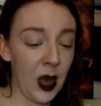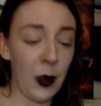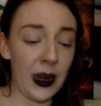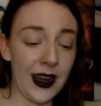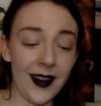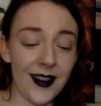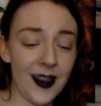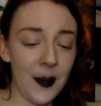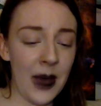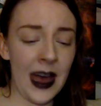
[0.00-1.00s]
But here's
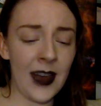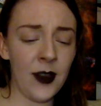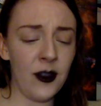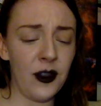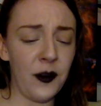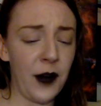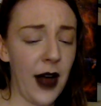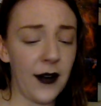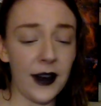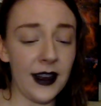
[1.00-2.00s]
the man who should
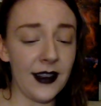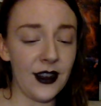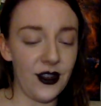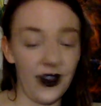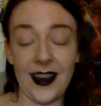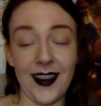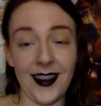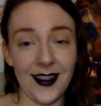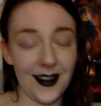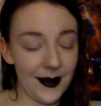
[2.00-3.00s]
forever illustrate
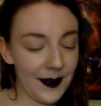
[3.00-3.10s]
it.